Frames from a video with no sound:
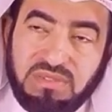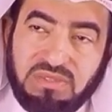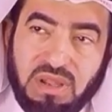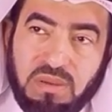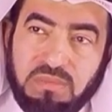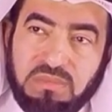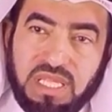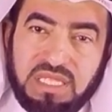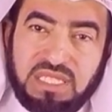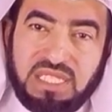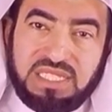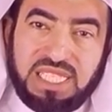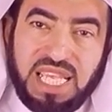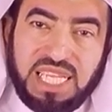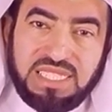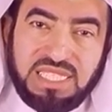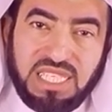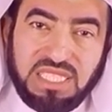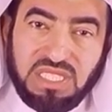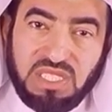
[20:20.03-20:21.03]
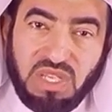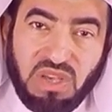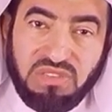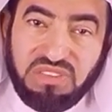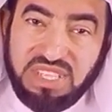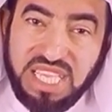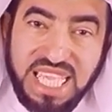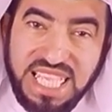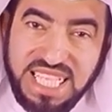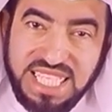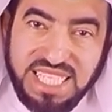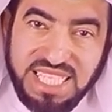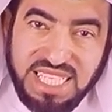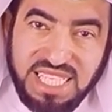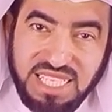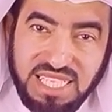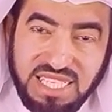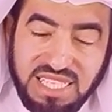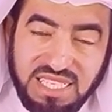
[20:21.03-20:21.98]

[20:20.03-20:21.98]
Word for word: from the descendants of kings?